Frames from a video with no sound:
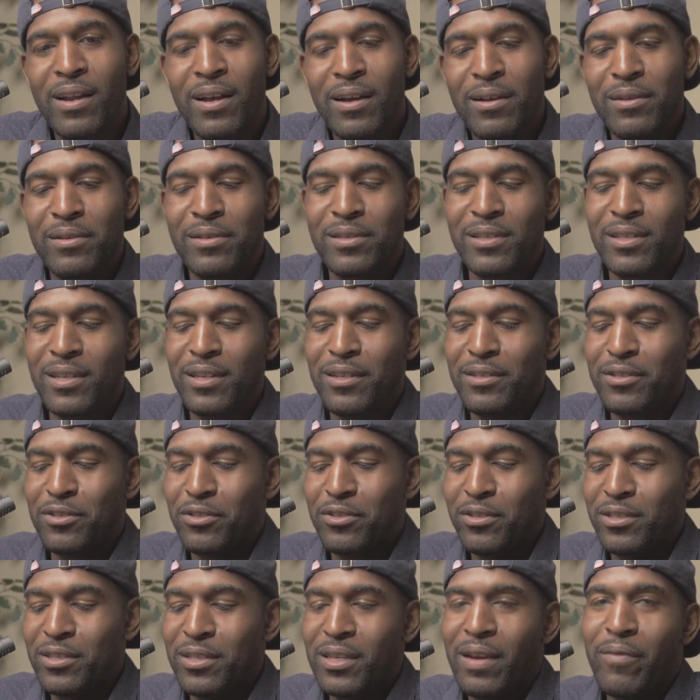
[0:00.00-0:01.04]
centrist
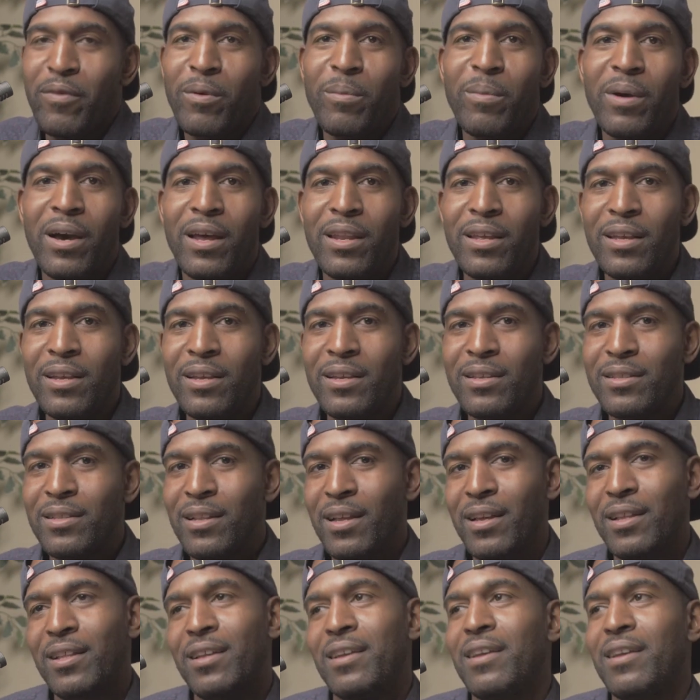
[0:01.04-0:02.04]
everybody is, like,